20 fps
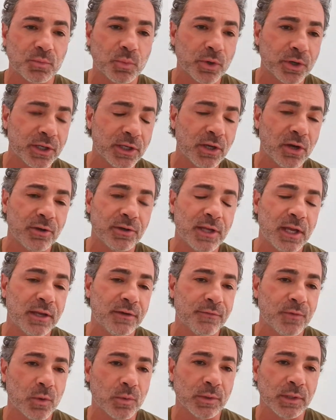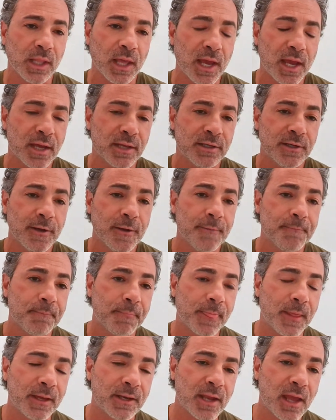working on native owned land,
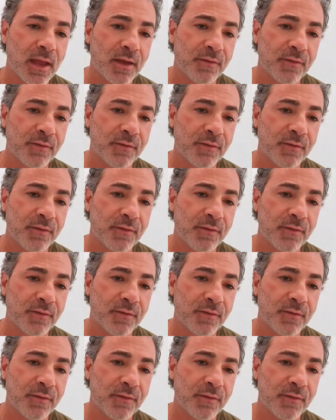and